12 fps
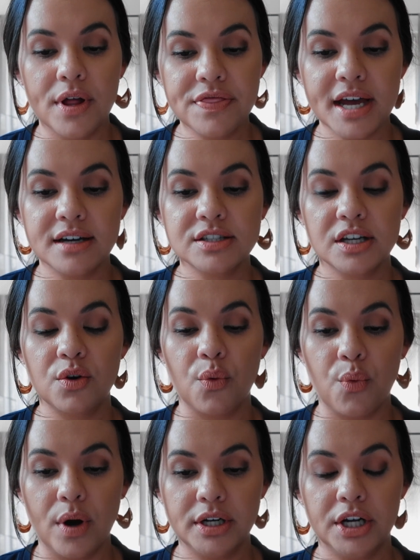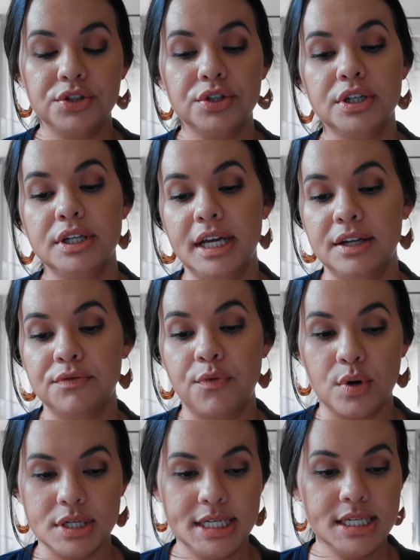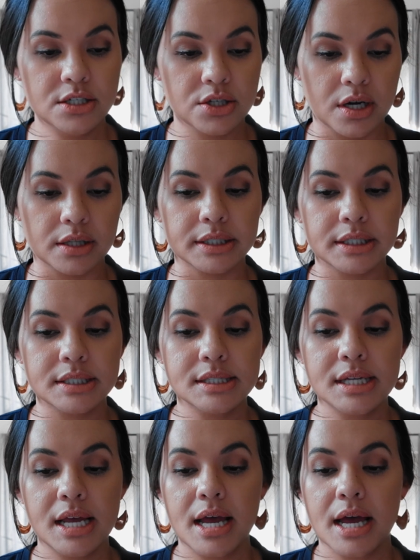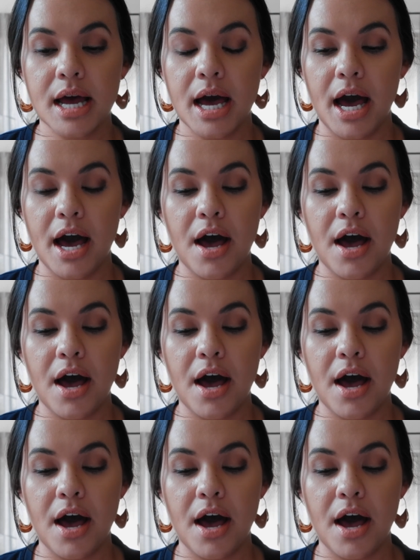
$1,114.